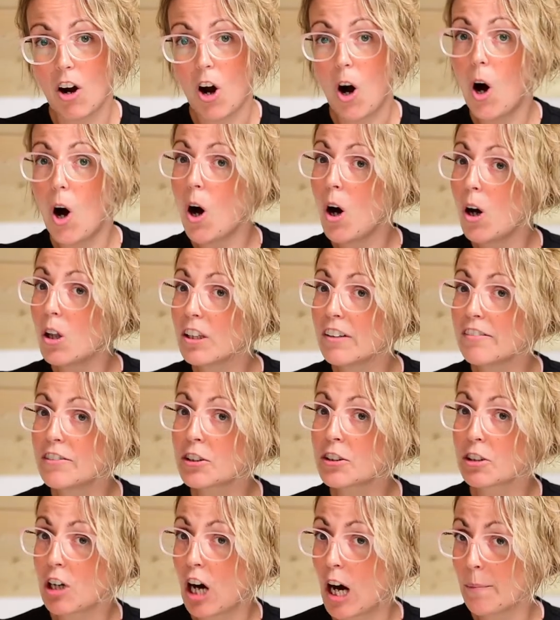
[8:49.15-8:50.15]
all of
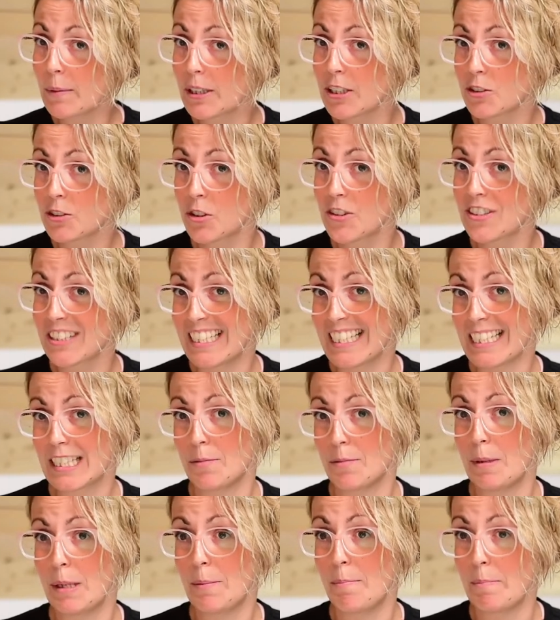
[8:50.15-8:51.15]
your comp controls need to
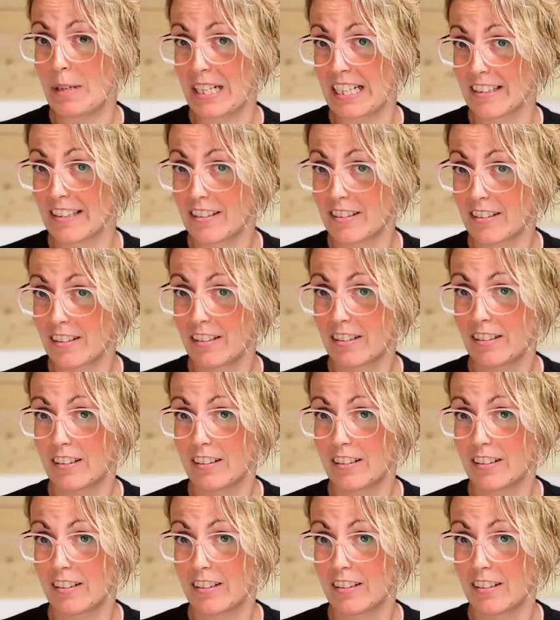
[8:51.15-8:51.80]
be beads.